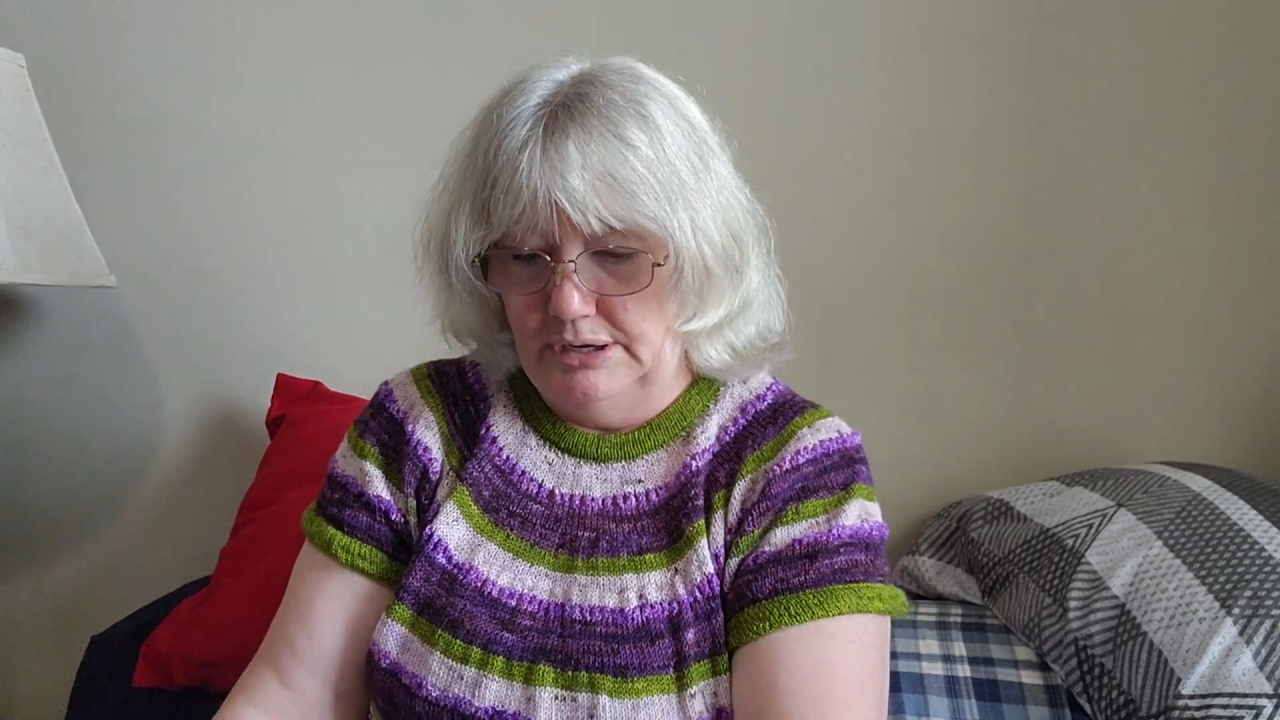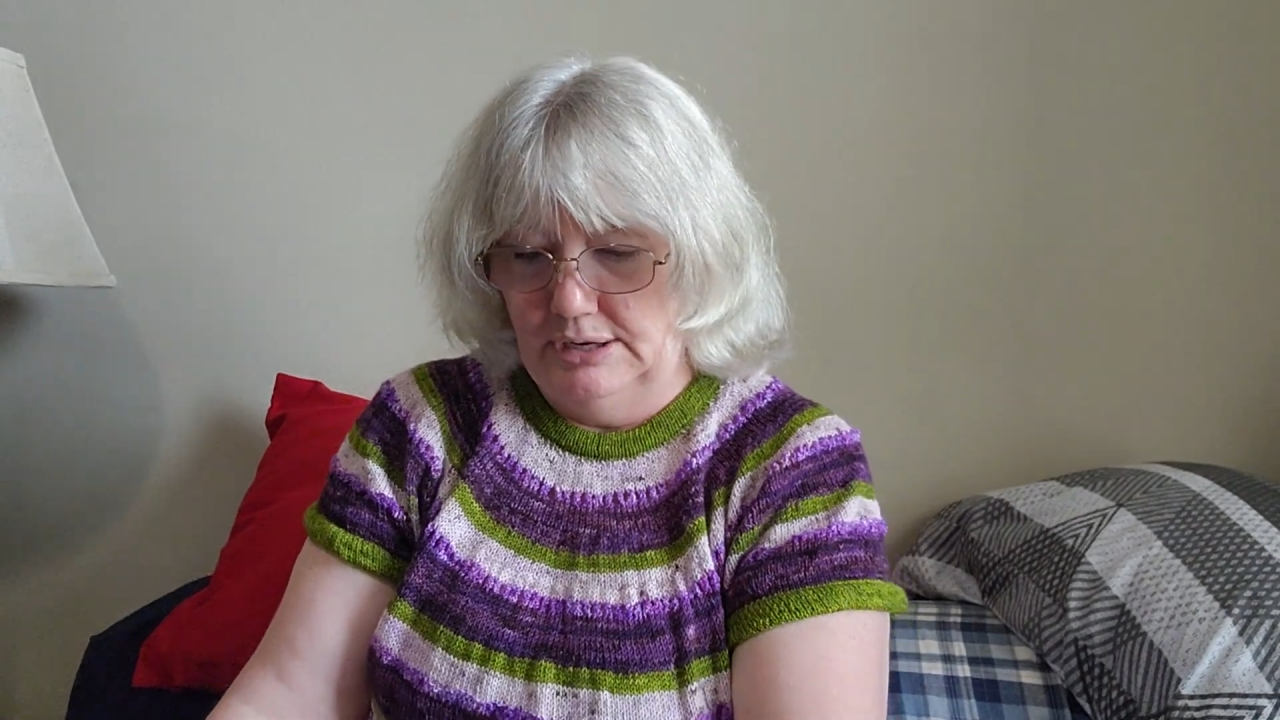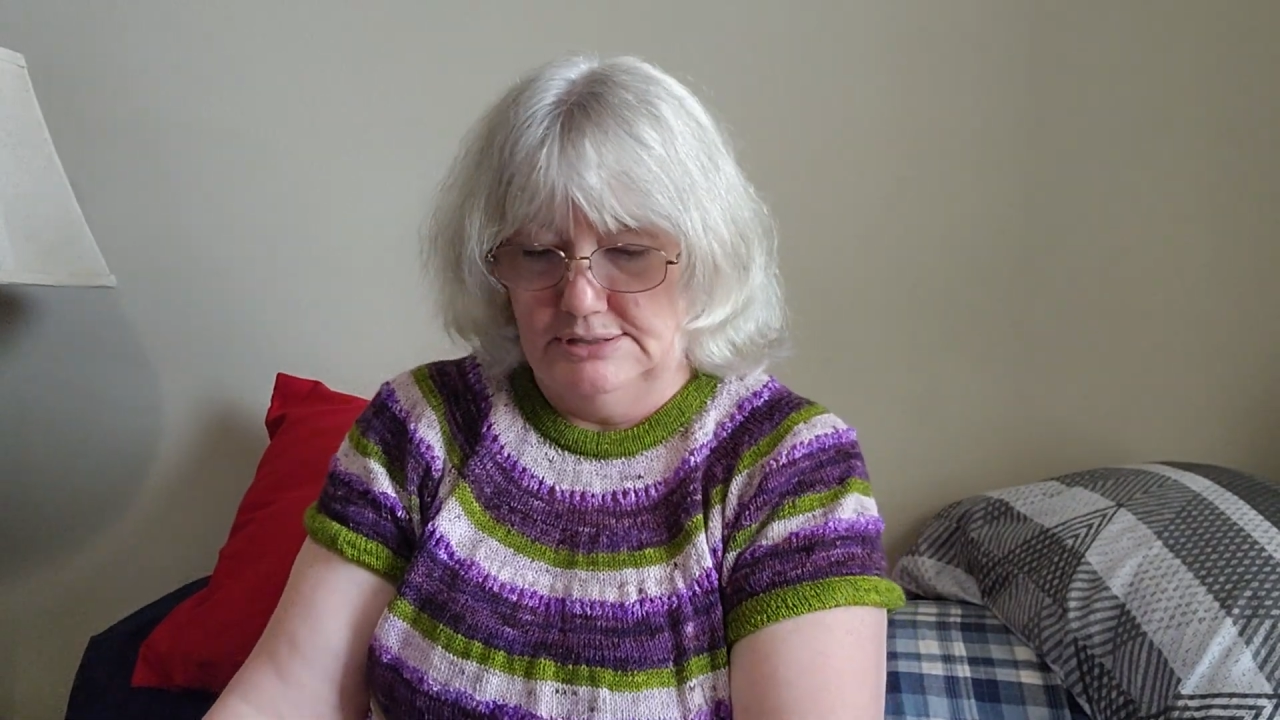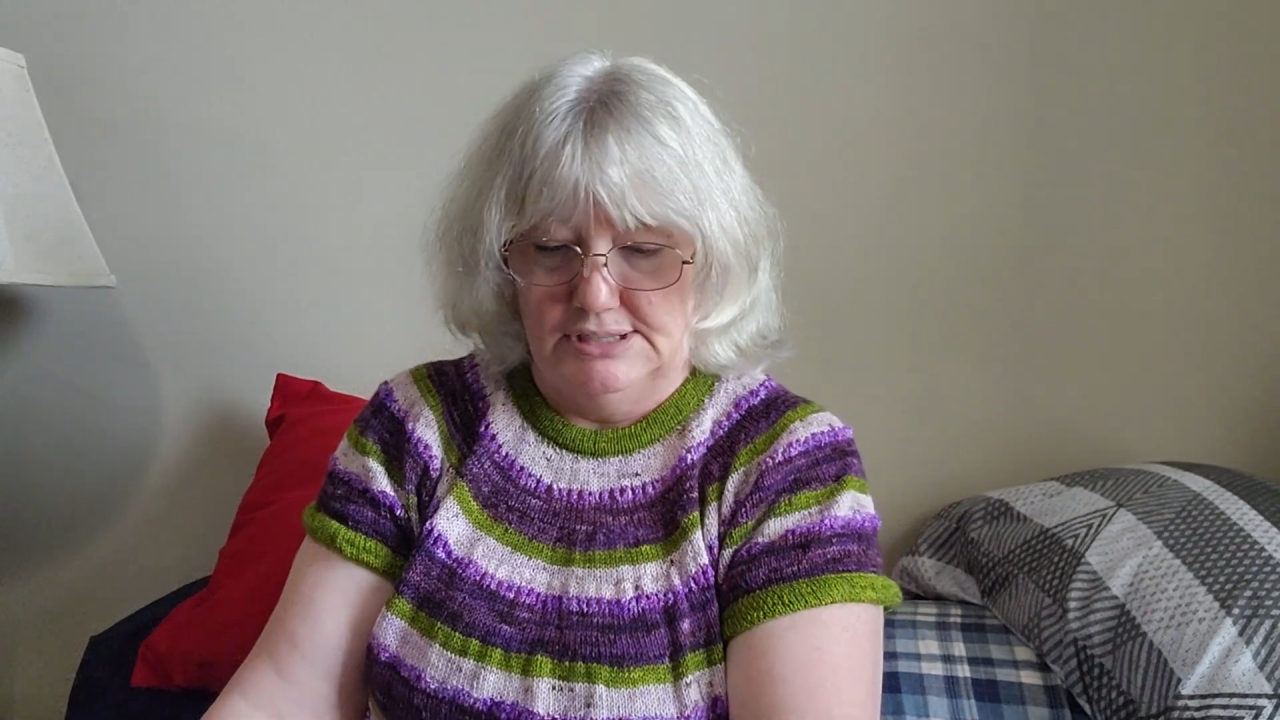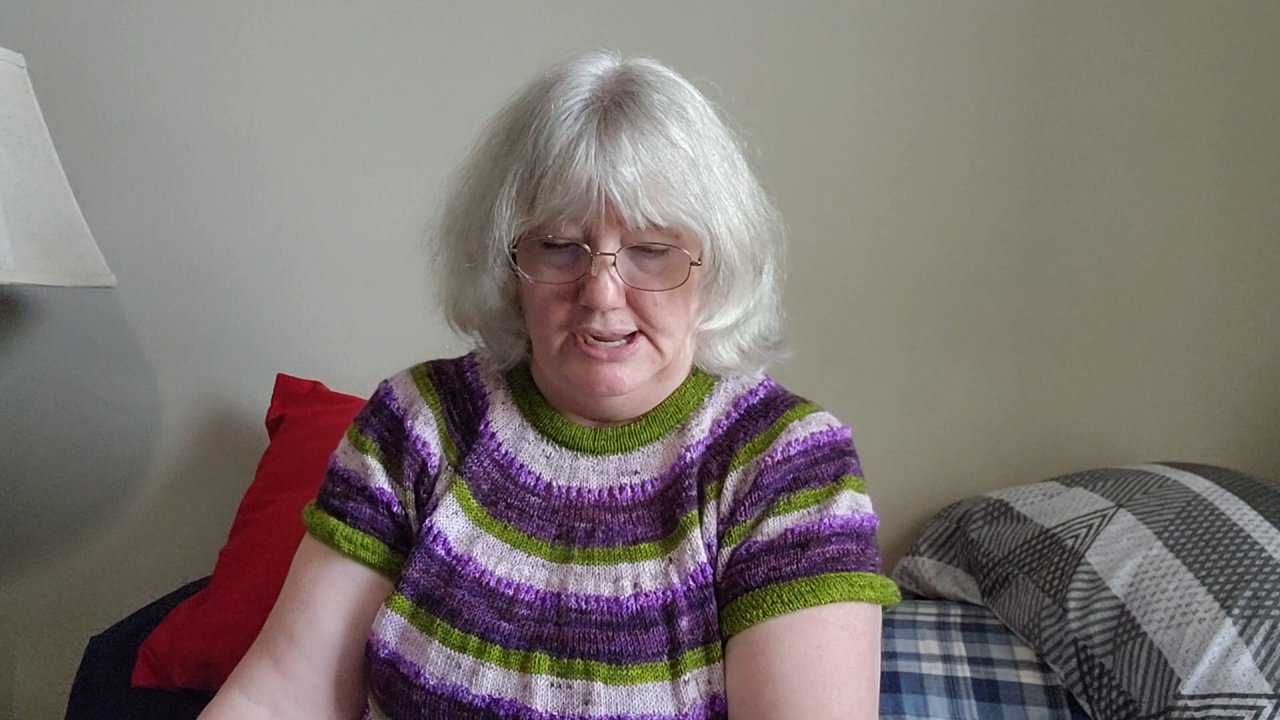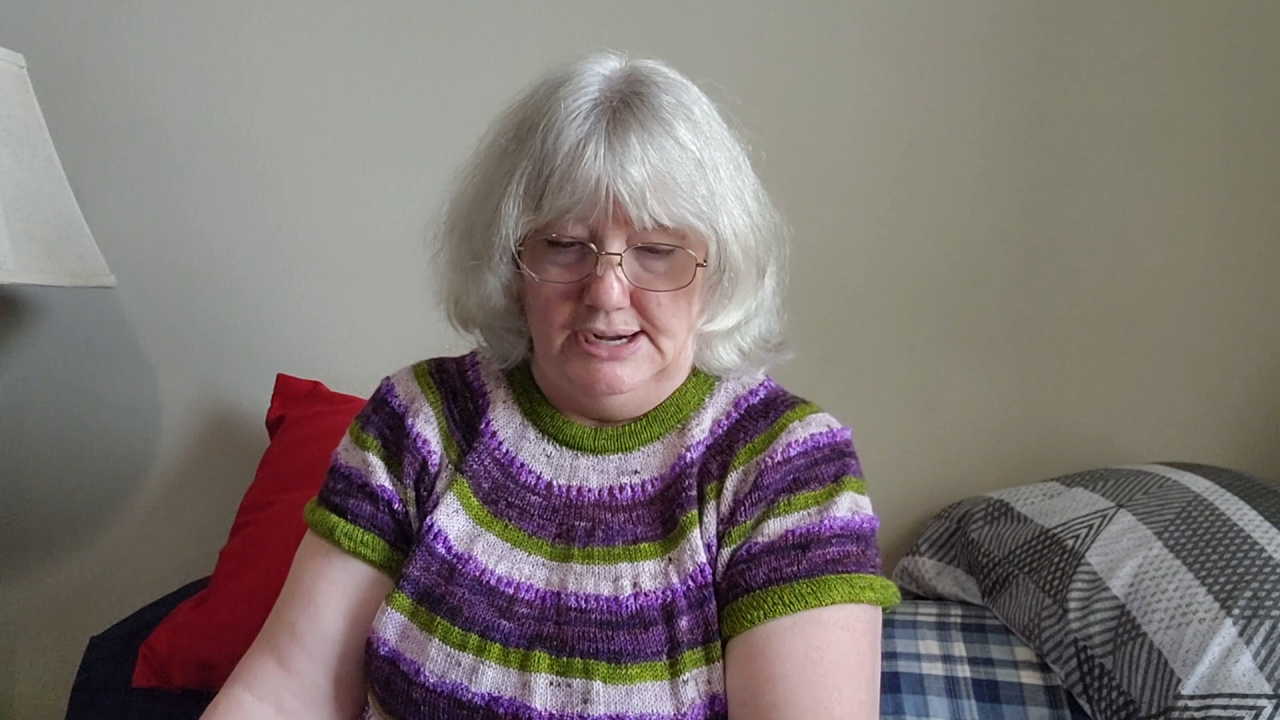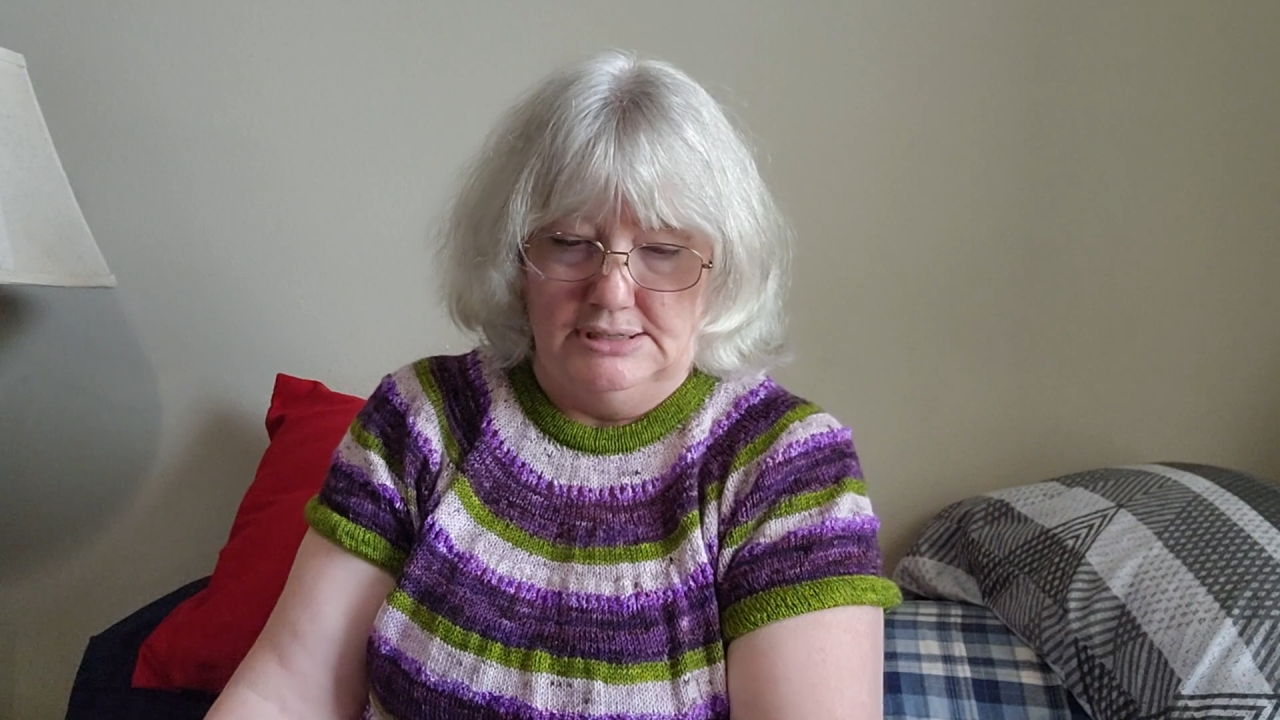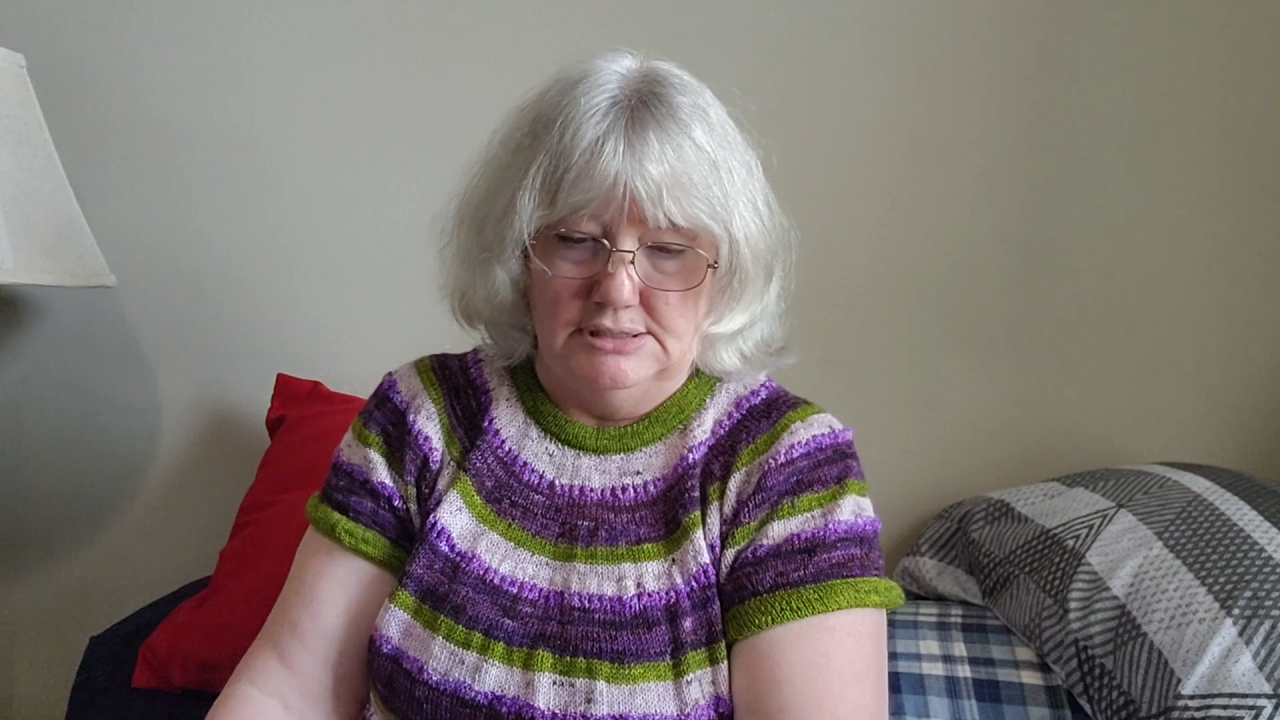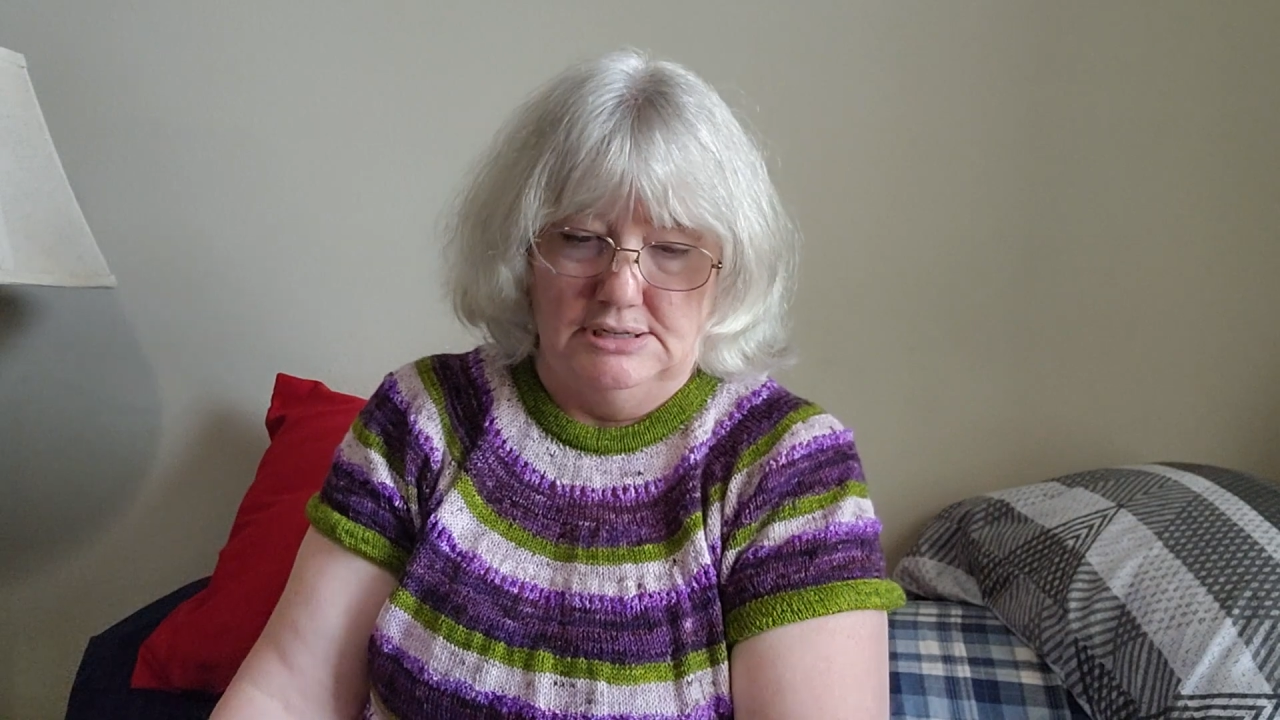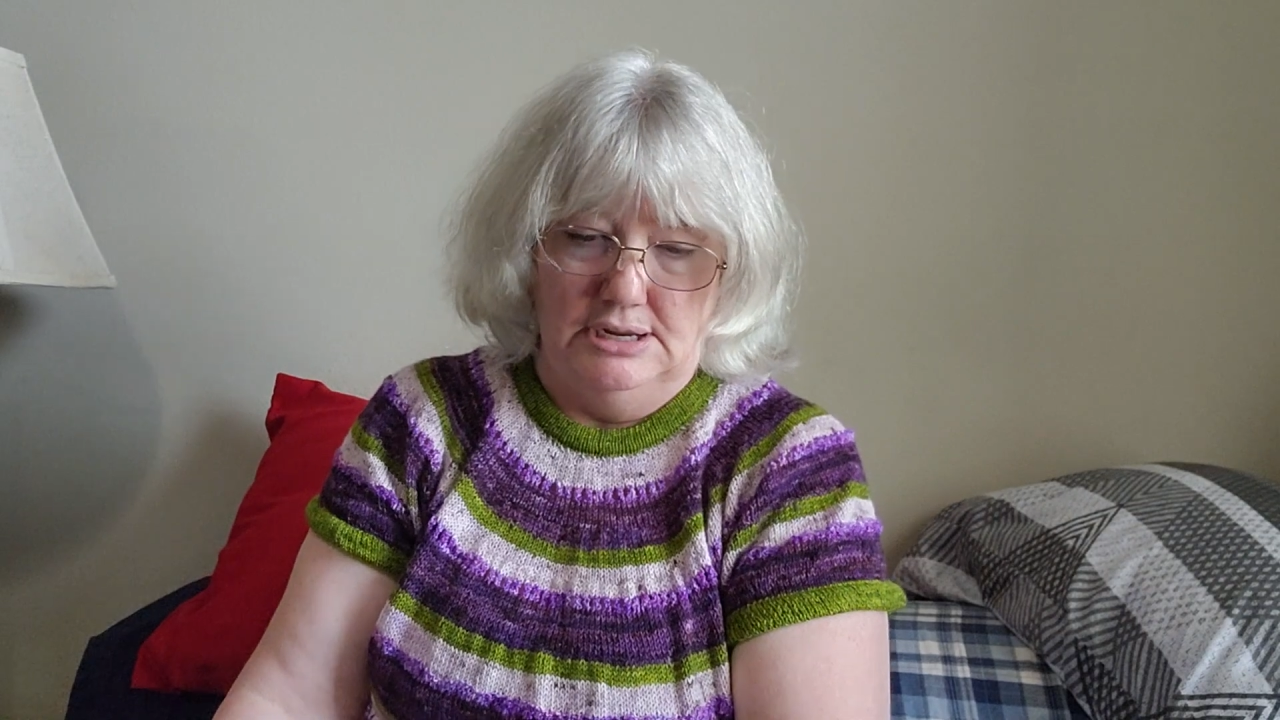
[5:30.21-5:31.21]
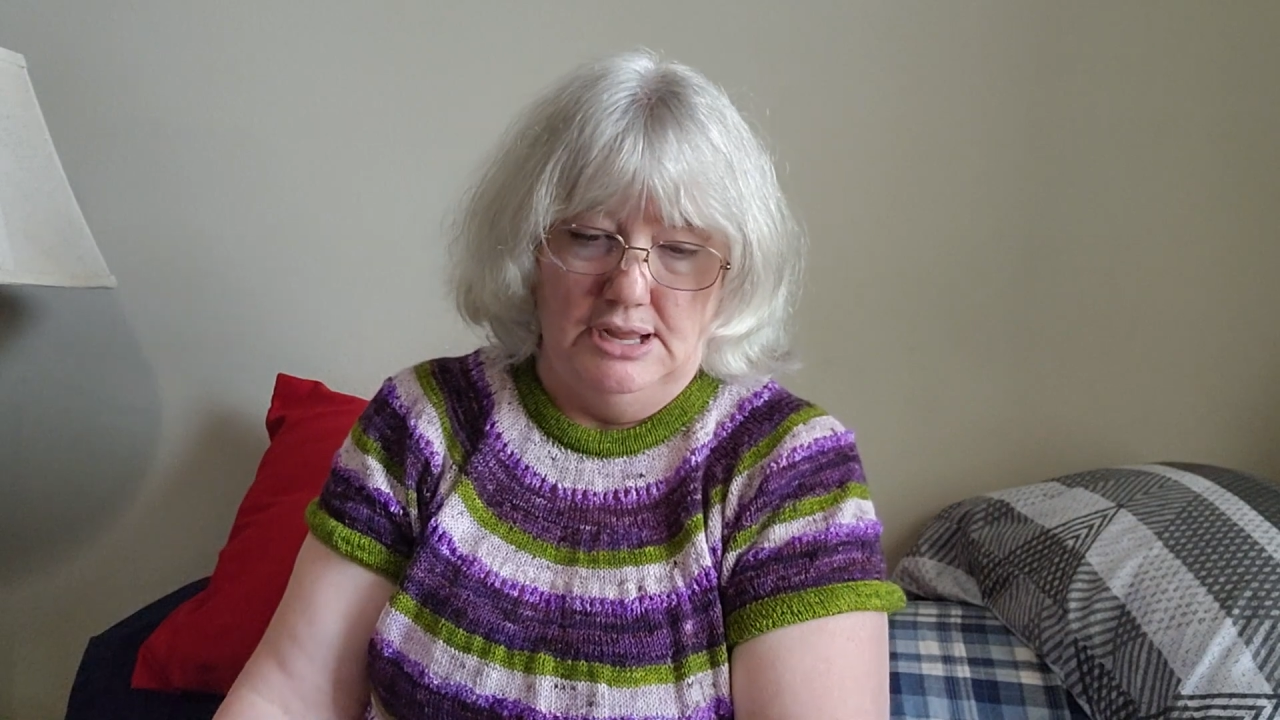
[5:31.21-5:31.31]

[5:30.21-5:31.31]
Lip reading: exact